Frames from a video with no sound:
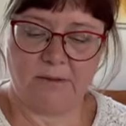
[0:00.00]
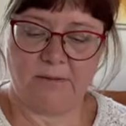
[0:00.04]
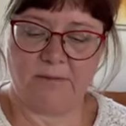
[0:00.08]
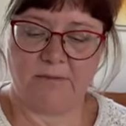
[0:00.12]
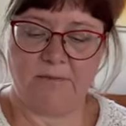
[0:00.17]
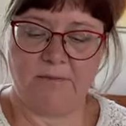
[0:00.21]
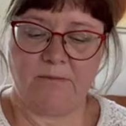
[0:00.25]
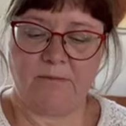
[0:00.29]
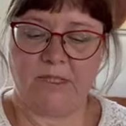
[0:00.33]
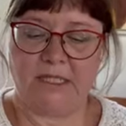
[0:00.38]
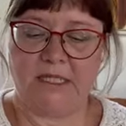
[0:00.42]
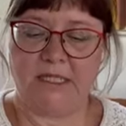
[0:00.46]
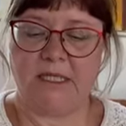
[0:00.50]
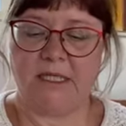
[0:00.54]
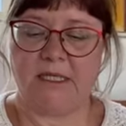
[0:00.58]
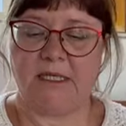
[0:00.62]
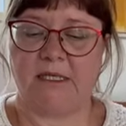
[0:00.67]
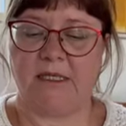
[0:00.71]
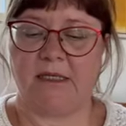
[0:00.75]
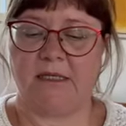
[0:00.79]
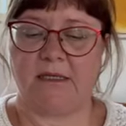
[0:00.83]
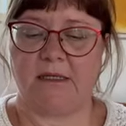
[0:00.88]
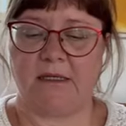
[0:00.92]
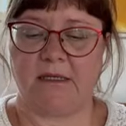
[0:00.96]

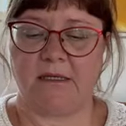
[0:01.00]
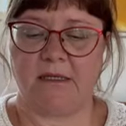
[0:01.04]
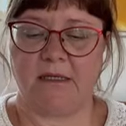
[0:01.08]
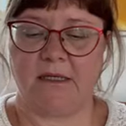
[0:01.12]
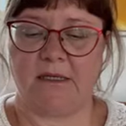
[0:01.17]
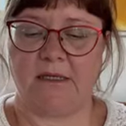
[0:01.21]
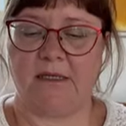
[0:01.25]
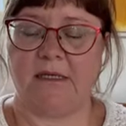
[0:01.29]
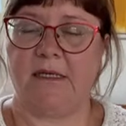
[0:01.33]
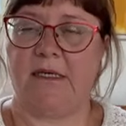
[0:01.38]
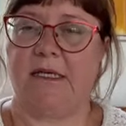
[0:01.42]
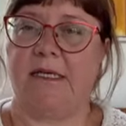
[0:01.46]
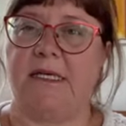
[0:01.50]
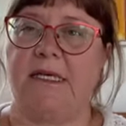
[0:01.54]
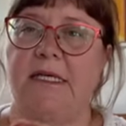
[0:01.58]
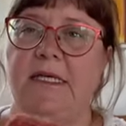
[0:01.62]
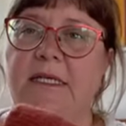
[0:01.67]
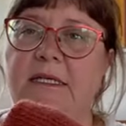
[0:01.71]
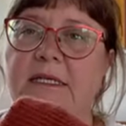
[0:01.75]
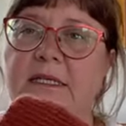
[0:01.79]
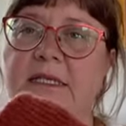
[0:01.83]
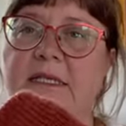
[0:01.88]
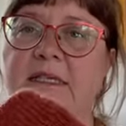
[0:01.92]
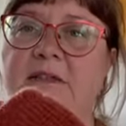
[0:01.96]
meaning
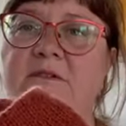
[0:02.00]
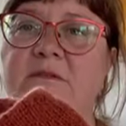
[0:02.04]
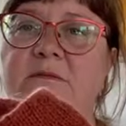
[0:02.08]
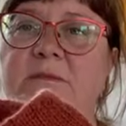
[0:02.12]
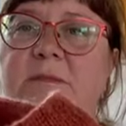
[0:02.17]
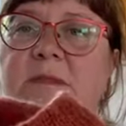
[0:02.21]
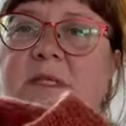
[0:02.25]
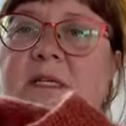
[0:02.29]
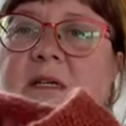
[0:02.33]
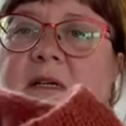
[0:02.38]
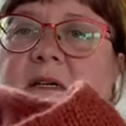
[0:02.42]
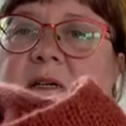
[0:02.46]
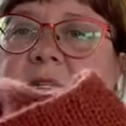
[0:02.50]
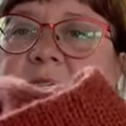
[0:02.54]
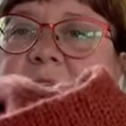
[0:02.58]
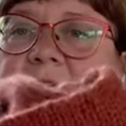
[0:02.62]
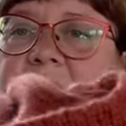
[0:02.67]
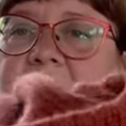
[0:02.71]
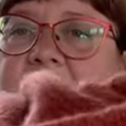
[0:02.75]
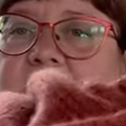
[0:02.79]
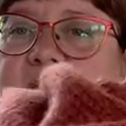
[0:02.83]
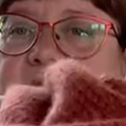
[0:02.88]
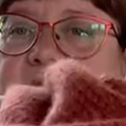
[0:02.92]
it gives me uneven